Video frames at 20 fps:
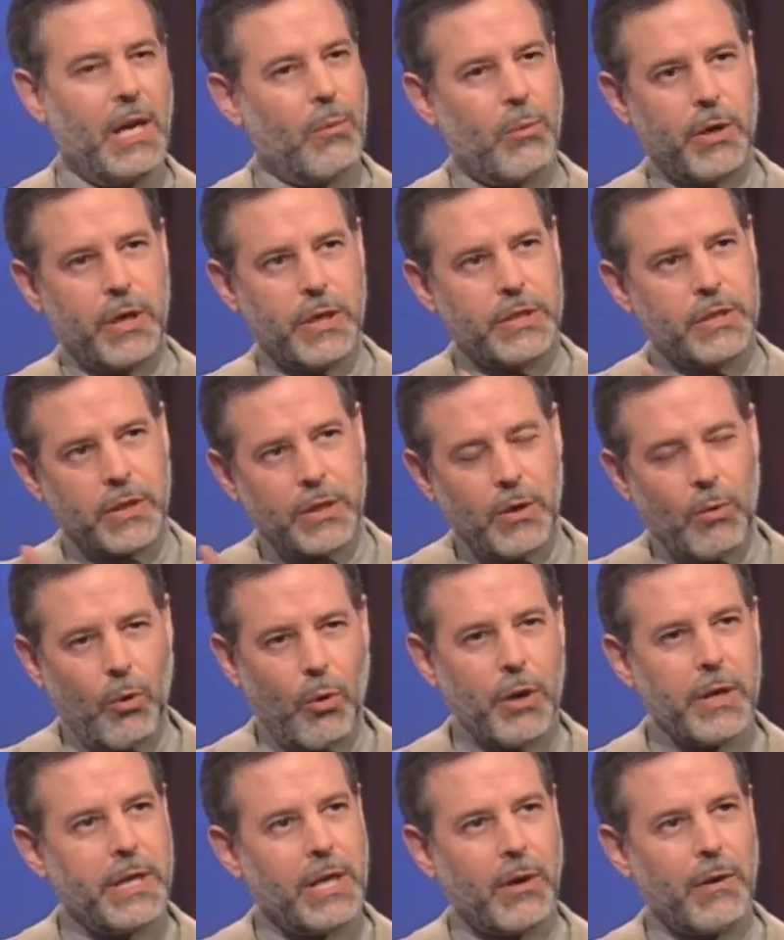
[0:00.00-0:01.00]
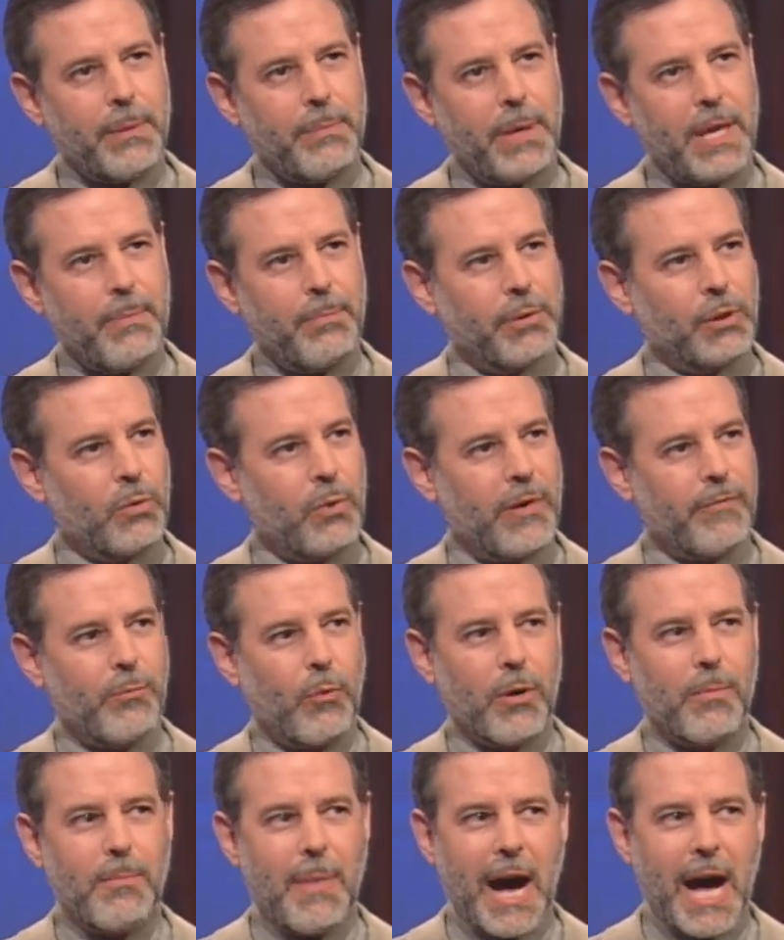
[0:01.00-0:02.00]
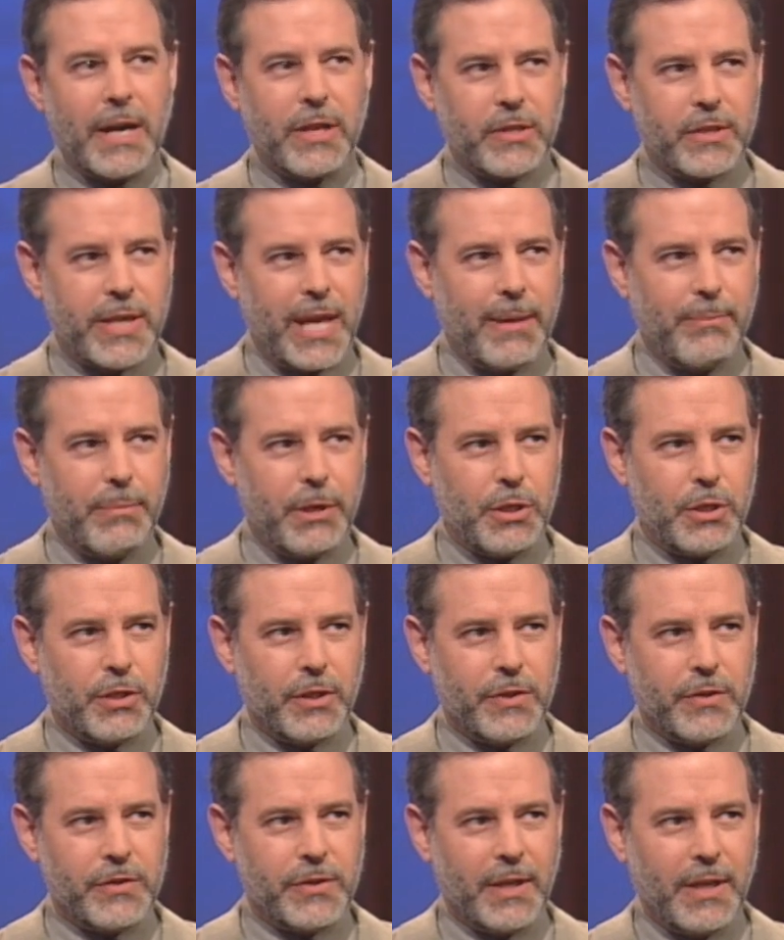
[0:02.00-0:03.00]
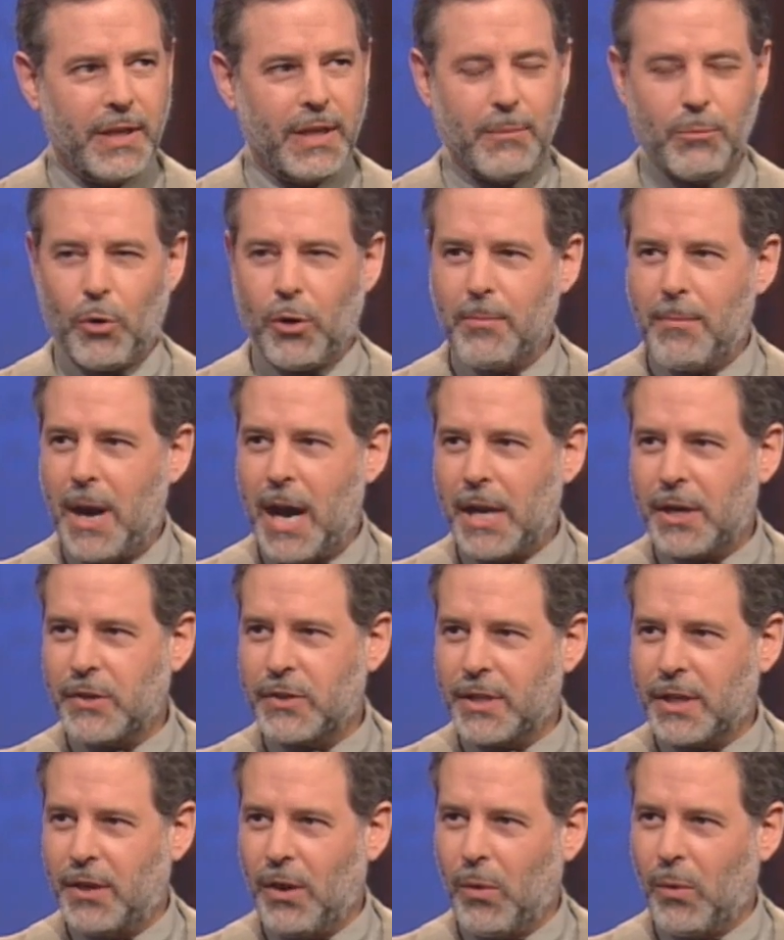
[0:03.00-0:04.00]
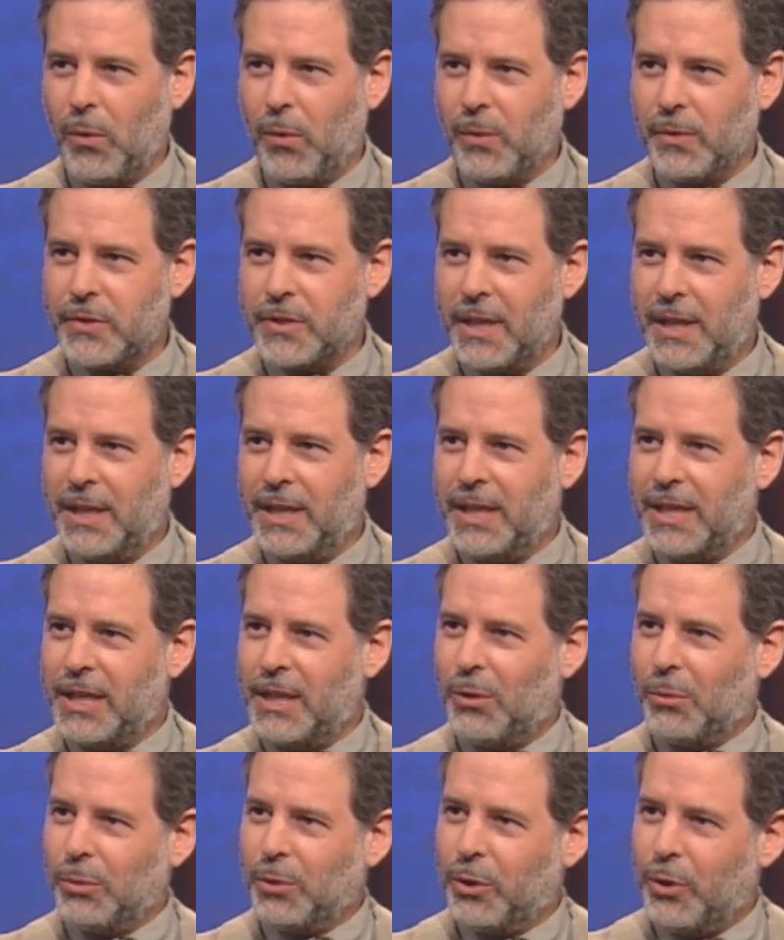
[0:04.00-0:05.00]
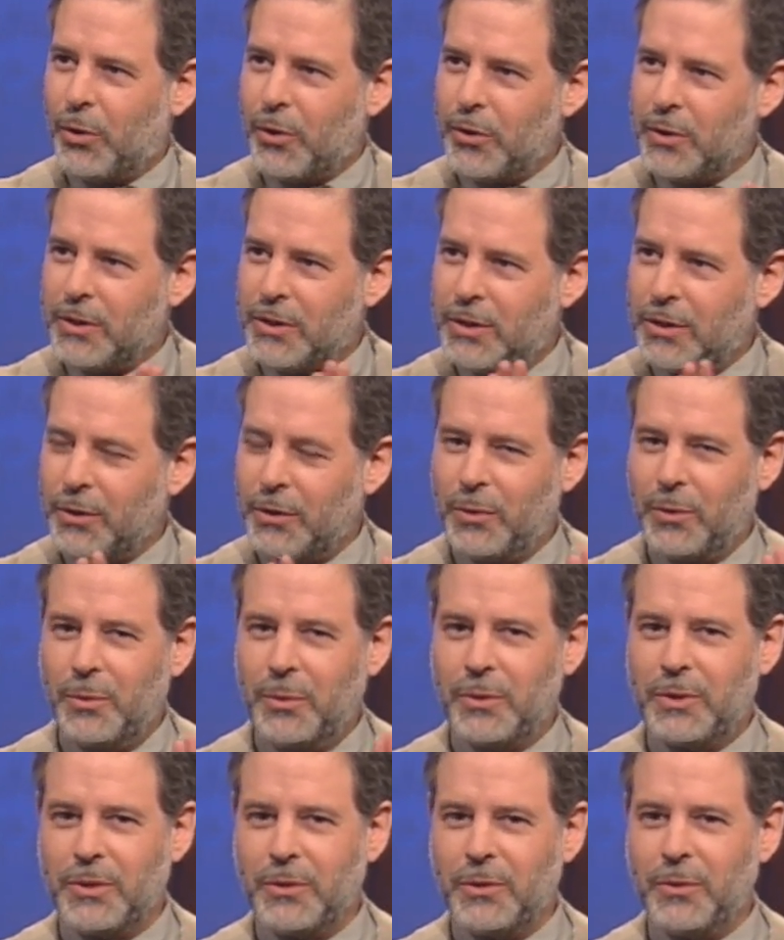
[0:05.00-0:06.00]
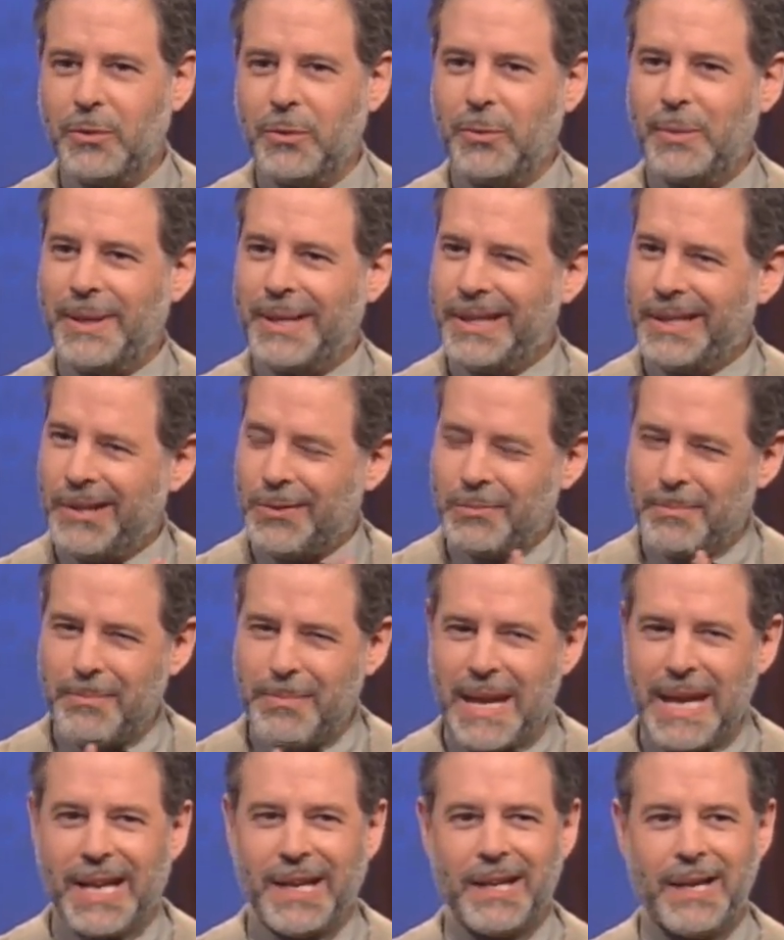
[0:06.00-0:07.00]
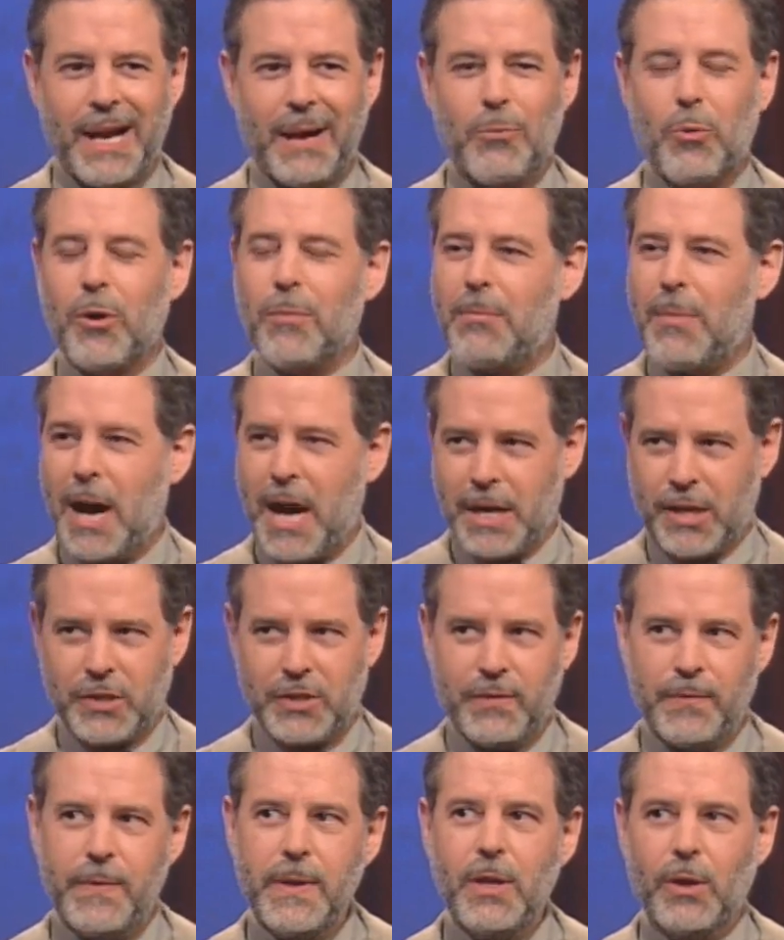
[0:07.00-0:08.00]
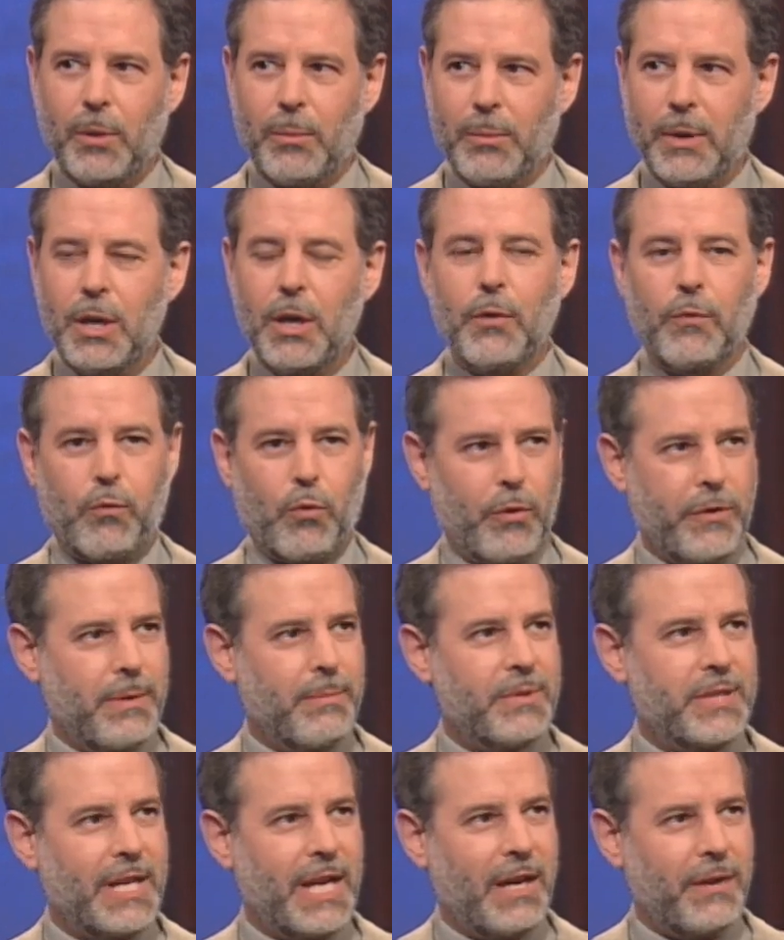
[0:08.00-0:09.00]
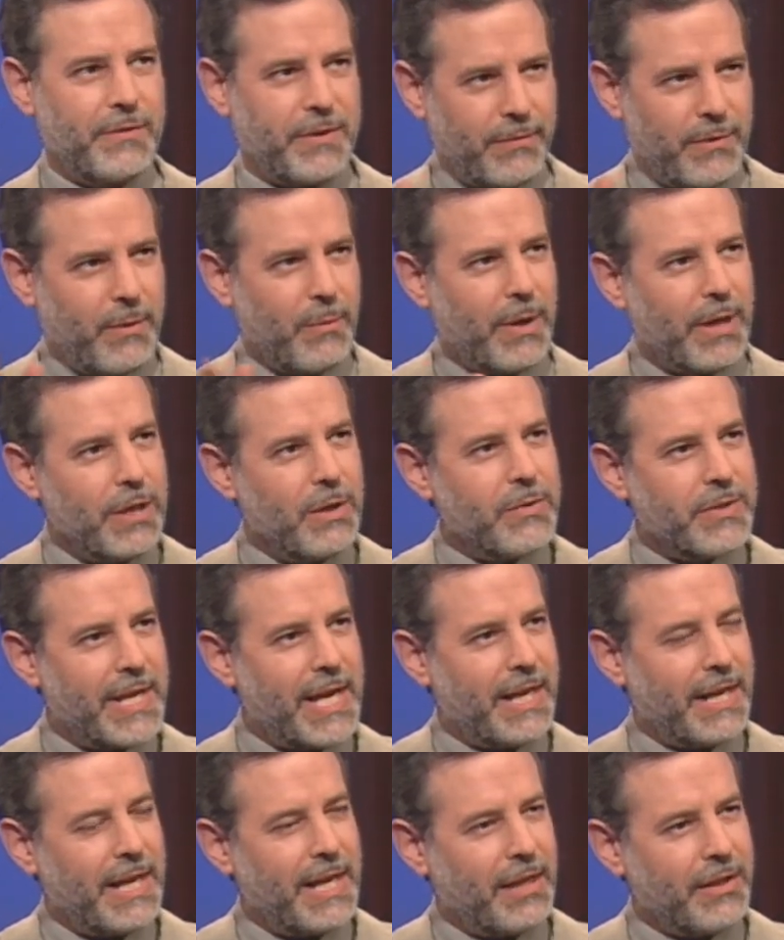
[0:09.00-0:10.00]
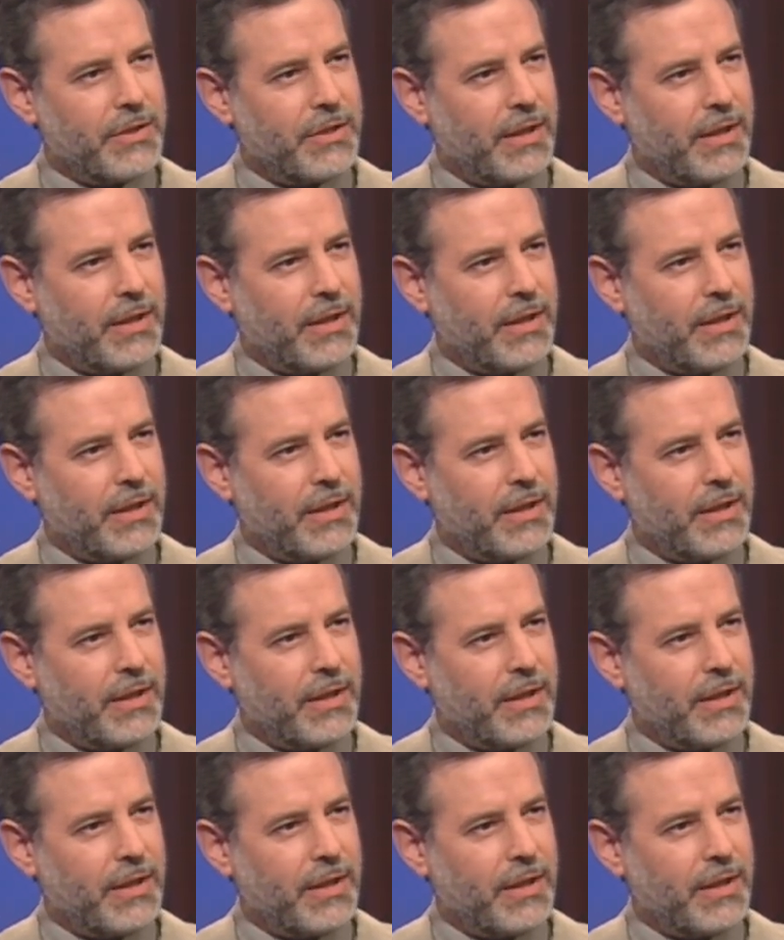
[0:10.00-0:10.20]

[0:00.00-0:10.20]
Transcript: Whereas, you know, ordinary people who have more modest ambitions, more modest goals, you know, learn to to you know make a, a more modest film for themselves, if you I, want to use that. I, I was